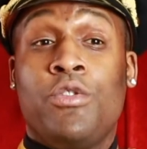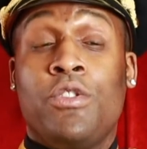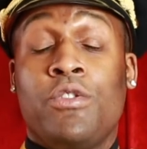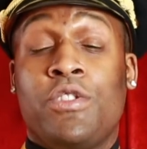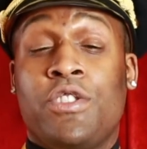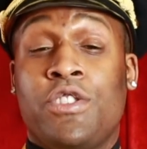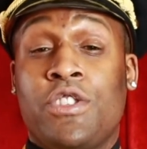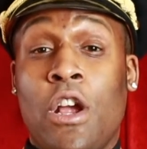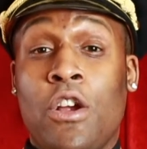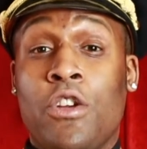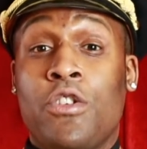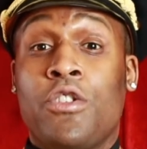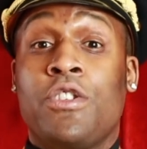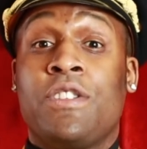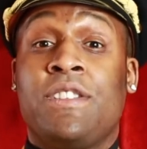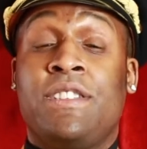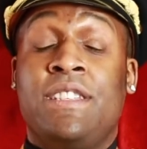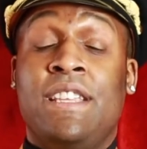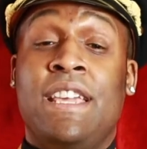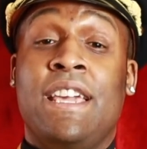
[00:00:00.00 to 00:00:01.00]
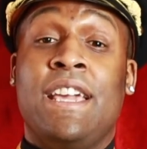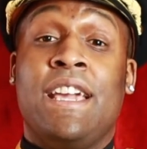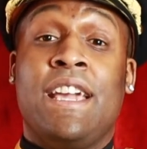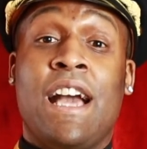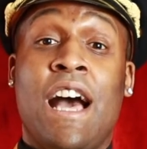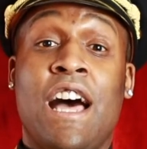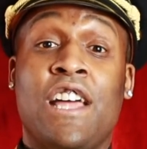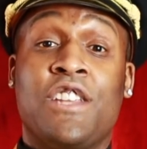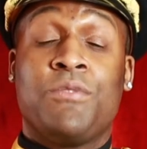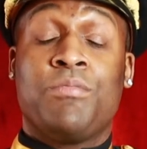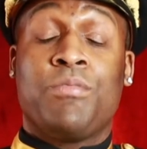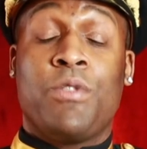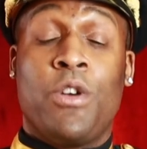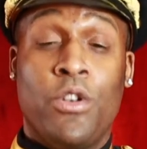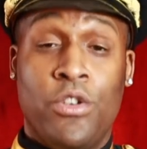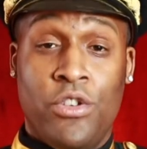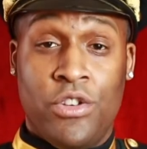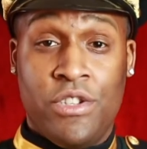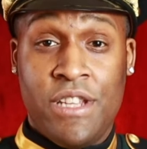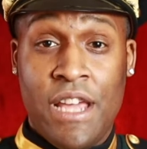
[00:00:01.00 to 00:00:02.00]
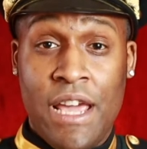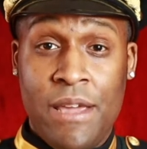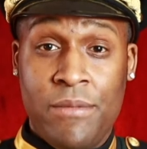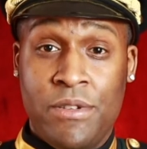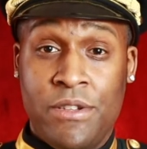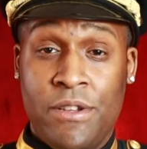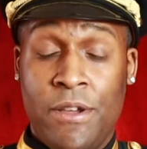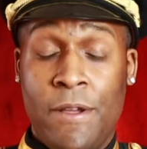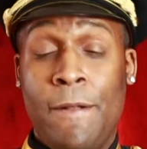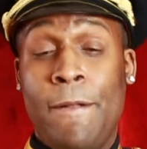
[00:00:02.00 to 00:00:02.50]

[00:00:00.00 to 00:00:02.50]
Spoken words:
start seeing God's prototypes,